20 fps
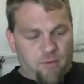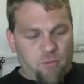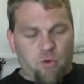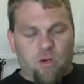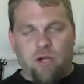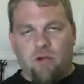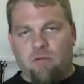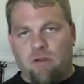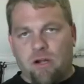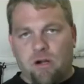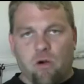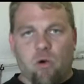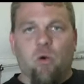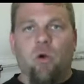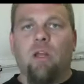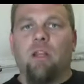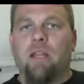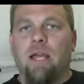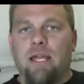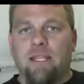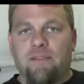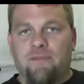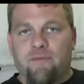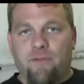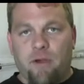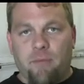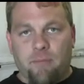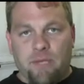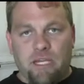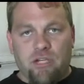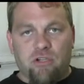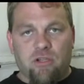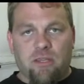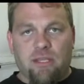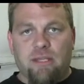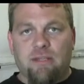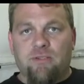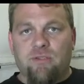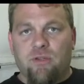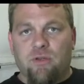and we're going to run our oil lines from each of
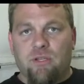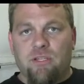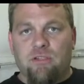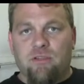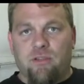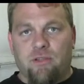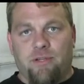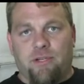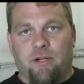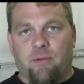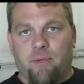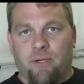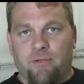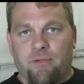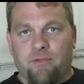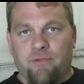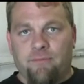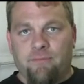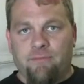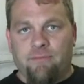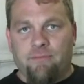these to each of the turbos.